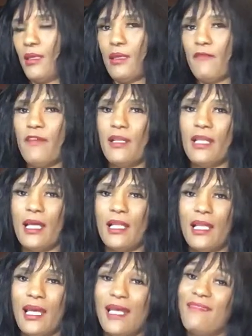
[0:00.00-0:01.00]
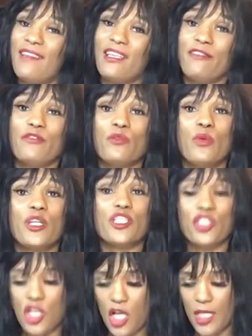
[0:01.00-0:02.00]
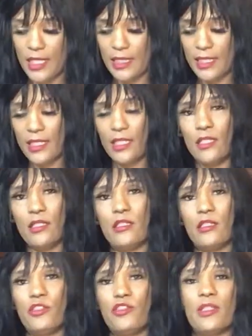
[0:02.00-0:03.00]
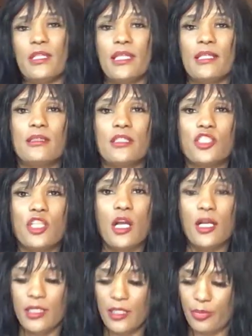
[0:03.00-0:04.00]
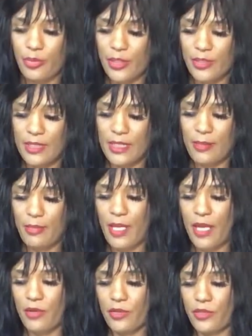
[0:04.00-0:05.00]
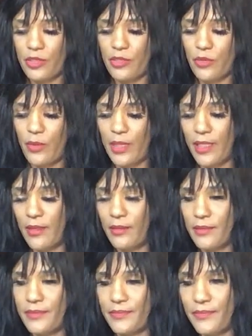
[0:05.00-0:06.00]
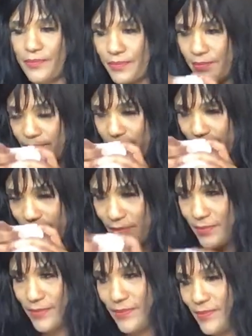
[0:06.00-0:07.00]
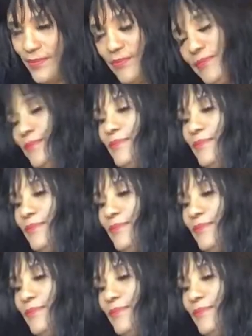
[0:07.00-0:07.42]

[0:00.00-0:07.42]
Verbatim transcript: vanilla and then if you want chocolate you know you can get the chocolate protein powder as well Mm.